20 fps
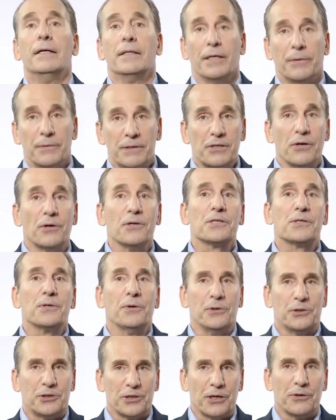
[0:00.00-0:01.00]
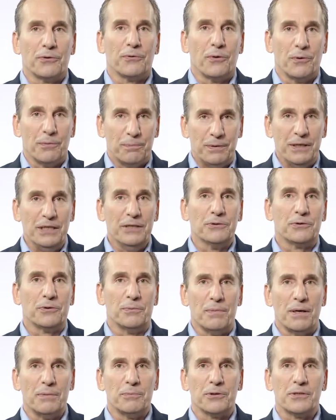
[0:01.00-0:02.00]
There is also a general appeal to
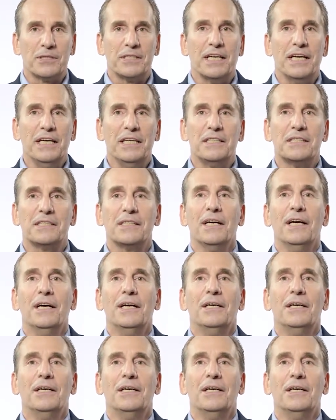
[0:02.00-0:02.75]
member states